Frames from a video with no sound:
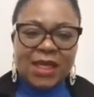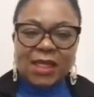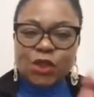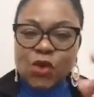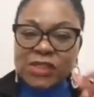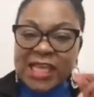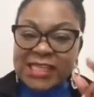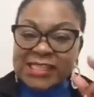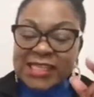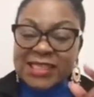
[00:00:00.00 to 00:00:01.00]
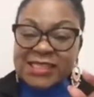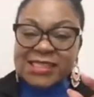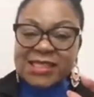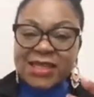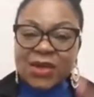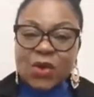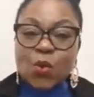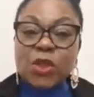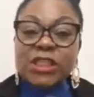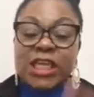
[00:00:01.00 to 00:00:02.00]
Those instincts
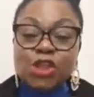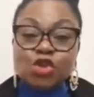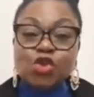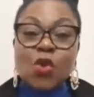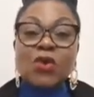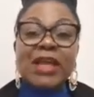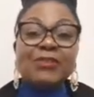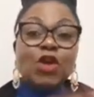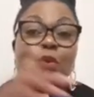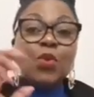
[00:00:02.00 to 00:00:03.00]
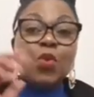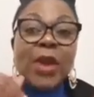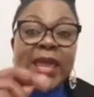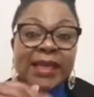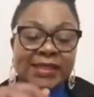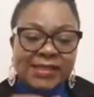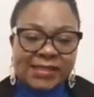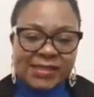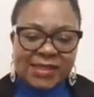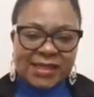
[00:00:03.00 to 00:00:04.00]
will need you to develop
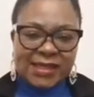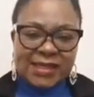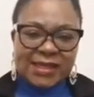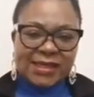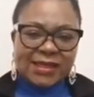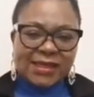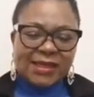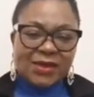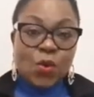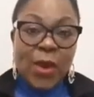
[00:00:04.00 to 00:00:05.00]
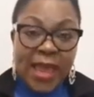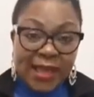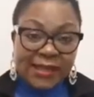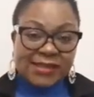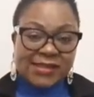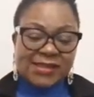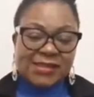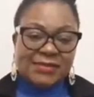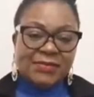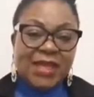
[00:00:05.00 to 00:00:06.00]
wings. Wings.
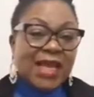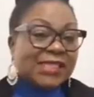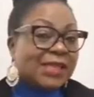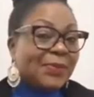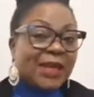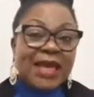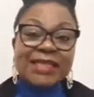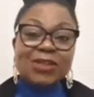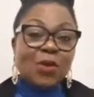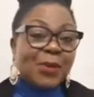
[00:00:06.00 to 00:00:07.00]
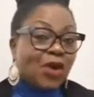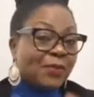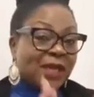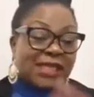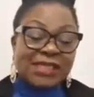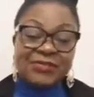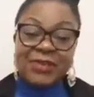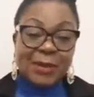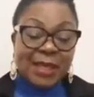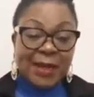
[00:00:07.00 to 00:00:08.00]
The caterpillar did not become the
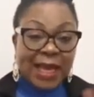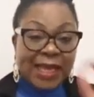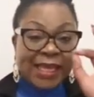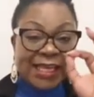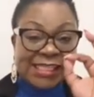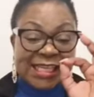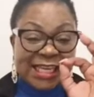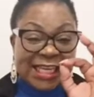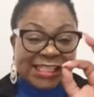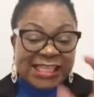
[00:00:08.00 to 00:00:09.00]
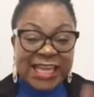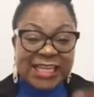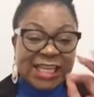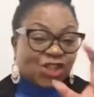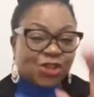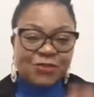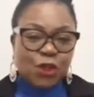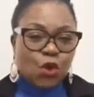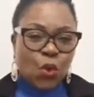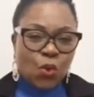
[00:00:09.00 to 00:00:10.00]
caterpillar in a day, in a jiffy.
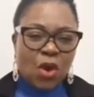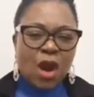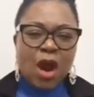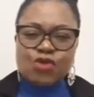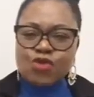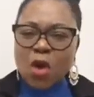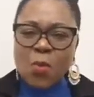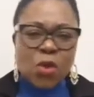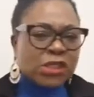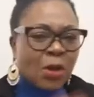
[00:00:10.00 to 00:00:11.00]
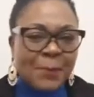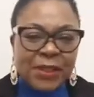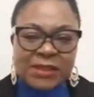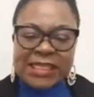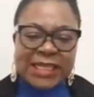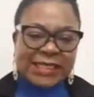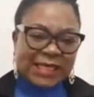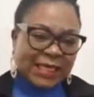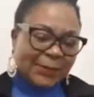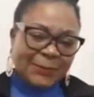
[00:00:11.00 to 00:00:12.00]
No. Rome was not built in a day.